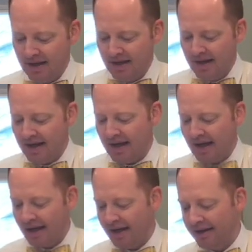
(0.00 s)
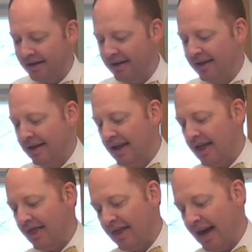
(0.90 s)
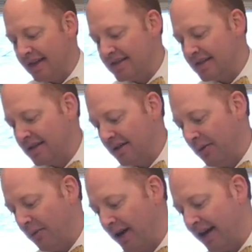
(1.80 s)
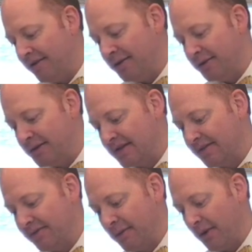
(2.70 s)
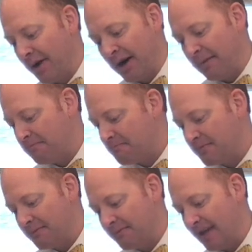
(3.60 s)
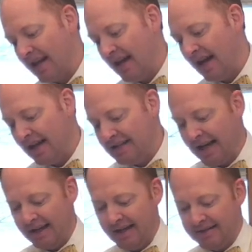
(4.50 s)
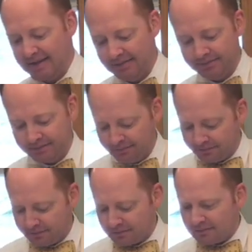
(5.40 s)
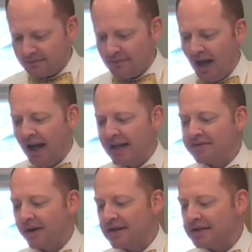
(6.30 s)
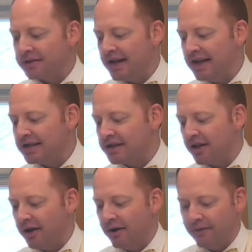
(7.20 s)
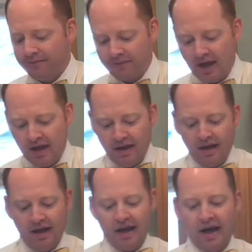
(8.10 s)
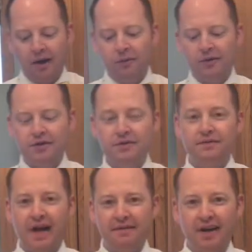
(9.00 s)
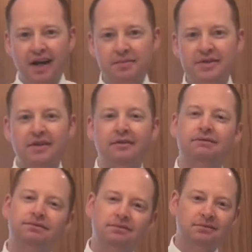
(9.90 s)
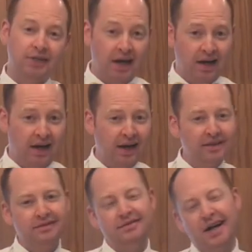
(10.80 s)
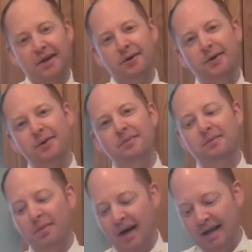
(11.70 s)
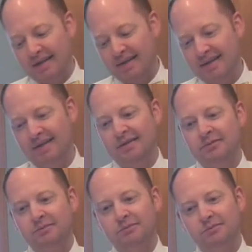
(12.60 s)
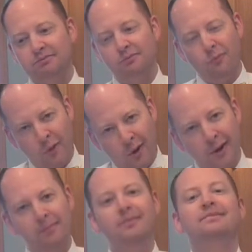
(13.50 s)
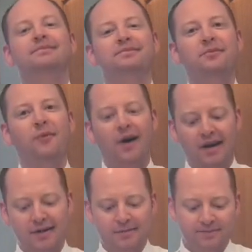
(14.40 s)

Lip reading: and that's what I've used for decades. As far as ingredients go, we'll use 5 cups of not hot, not cold, but warm water.